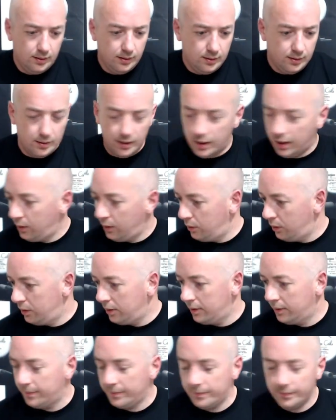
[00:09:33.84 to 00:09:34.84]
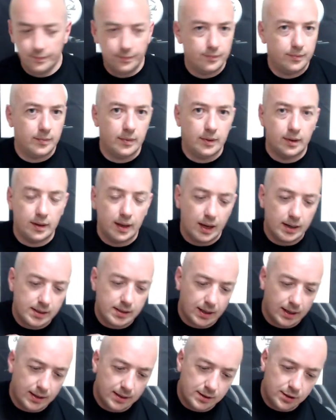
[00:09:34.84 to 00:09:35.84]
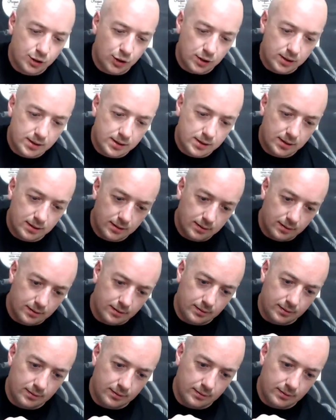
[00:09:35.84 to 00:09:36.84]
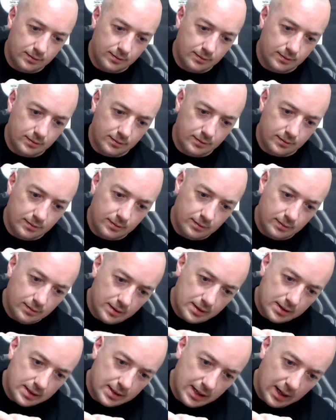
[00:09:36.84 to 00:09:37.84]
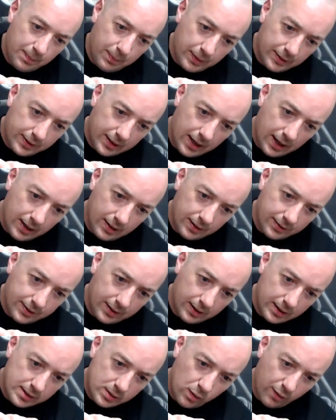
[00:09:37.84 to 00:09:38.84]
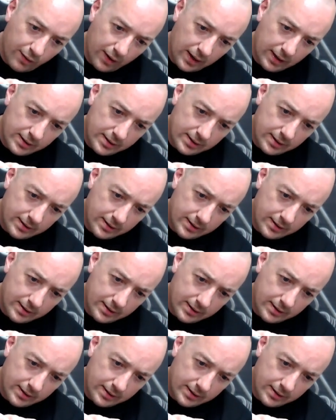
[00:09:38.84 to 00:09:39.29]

Now, next thing is just snip at the end, at the swivel end.